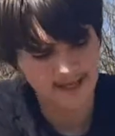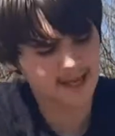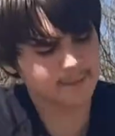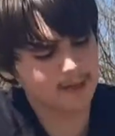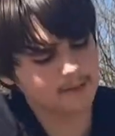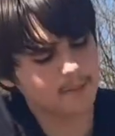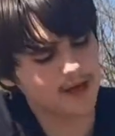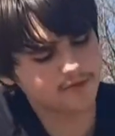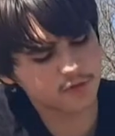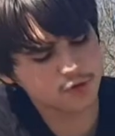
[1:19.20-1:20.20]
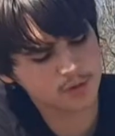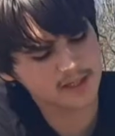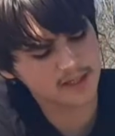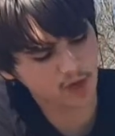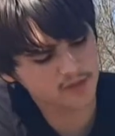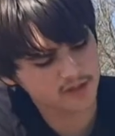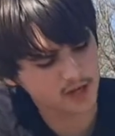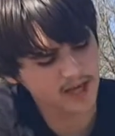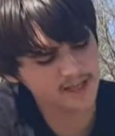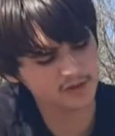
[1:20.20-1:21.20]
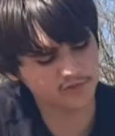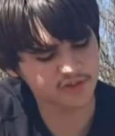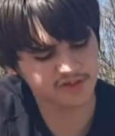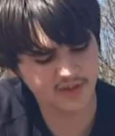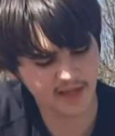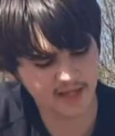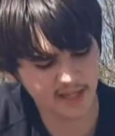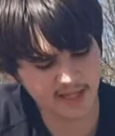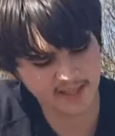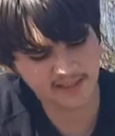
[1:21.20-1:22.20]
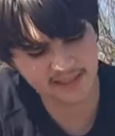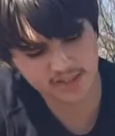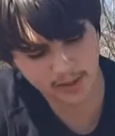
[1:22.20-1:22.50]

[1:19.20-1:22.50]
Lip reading: and my back foot really on the end of the tail like this. I